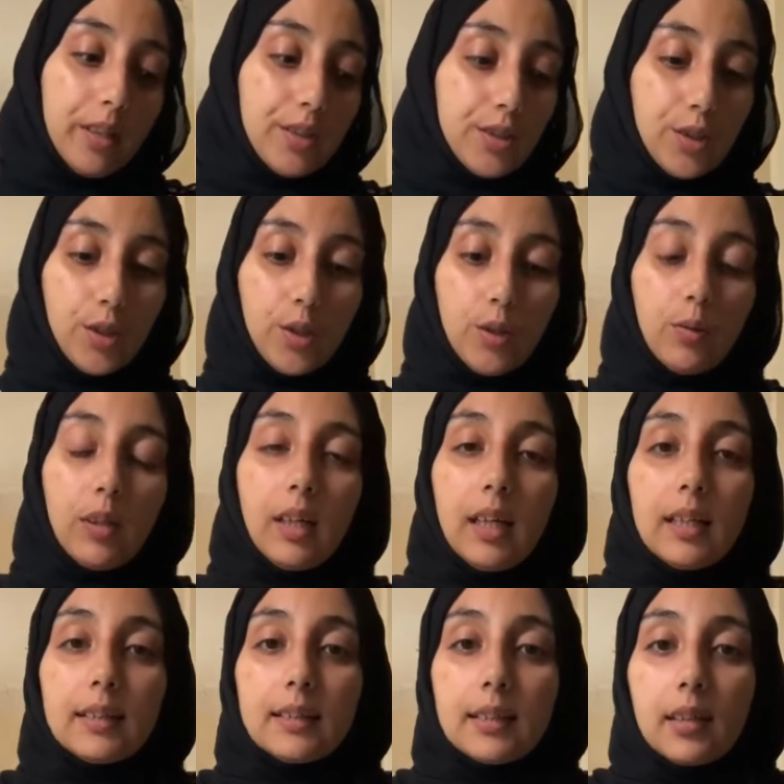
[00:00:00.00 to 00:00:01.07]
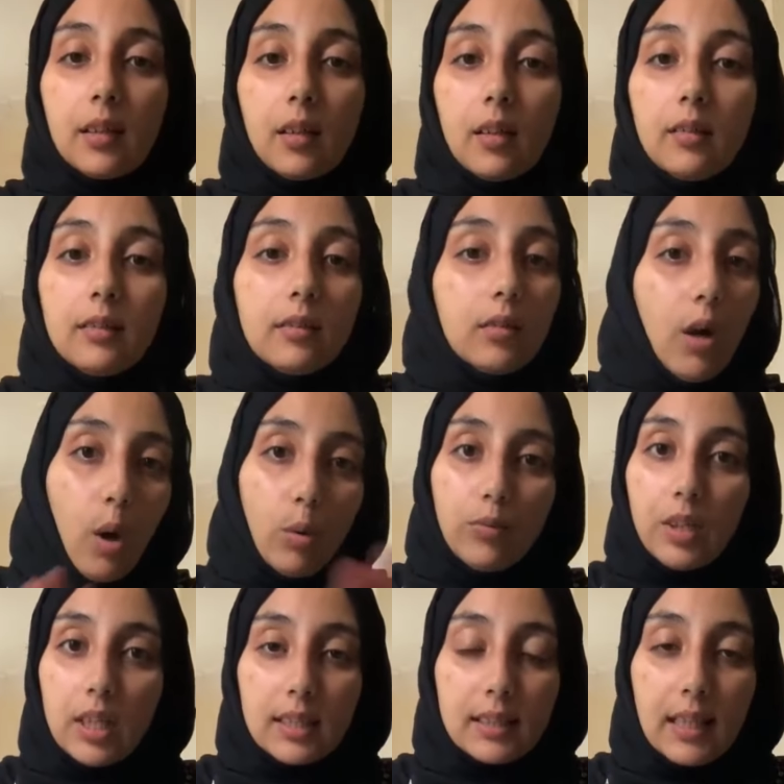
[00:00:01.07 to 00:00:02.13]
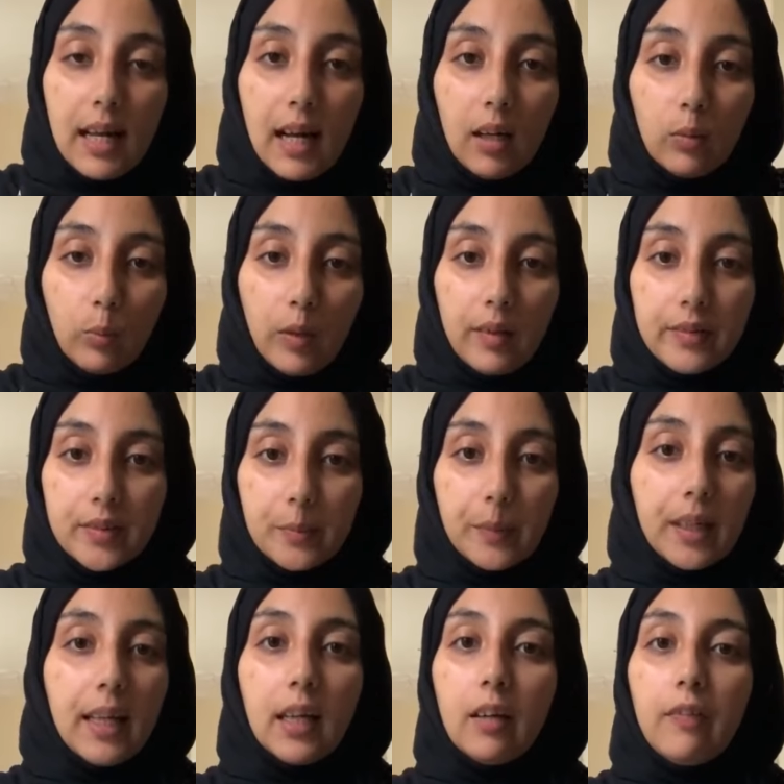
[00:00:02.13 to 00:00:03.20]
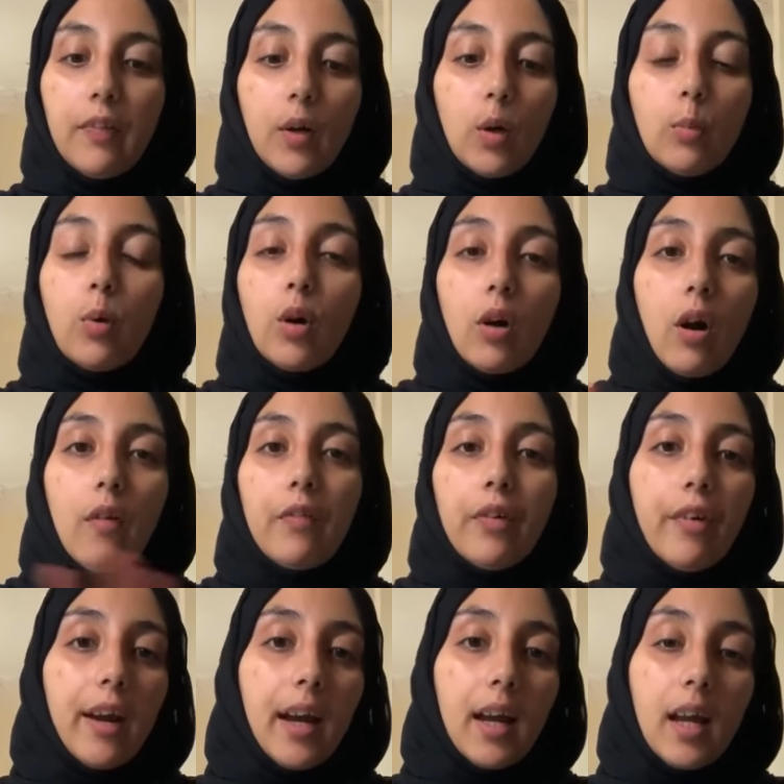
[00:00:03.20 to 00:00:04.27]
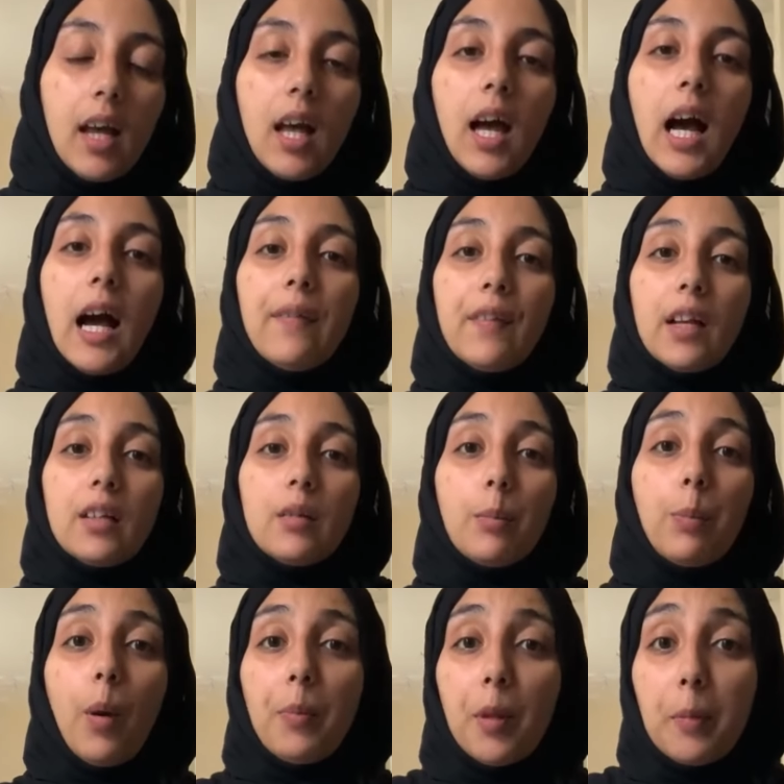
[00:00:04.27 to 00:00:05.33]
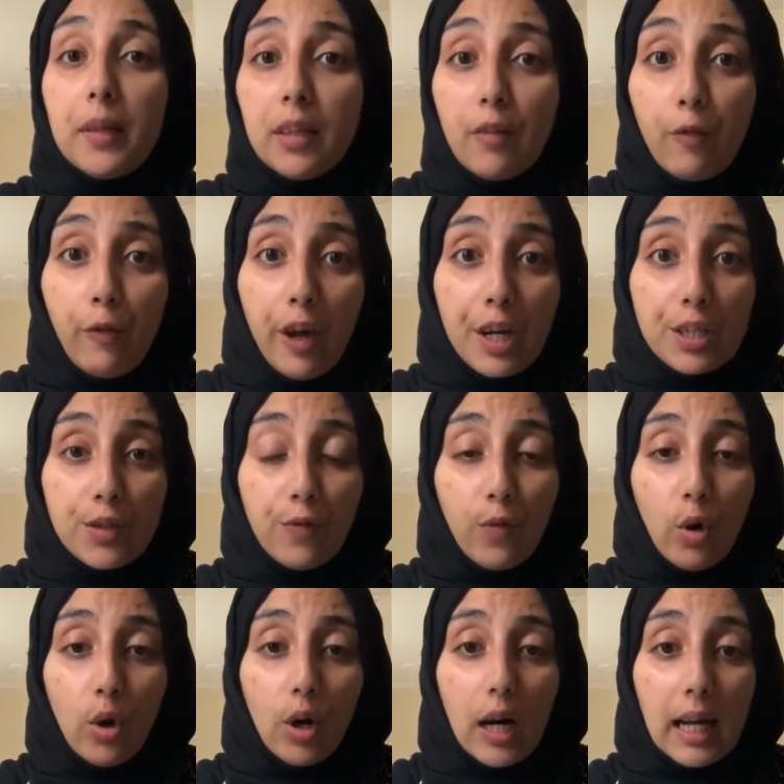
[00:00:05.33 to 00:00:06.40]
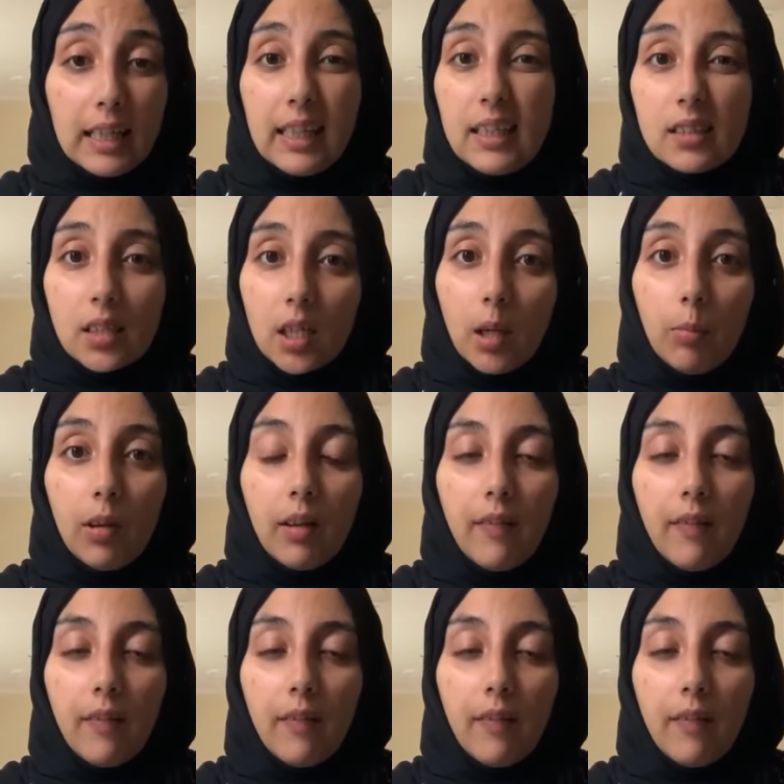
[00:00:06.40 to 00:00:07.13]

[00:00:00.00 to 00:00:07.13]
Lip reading: do is coat this now with some cling film or cover it, and then pop them in the fridge for at least a couple of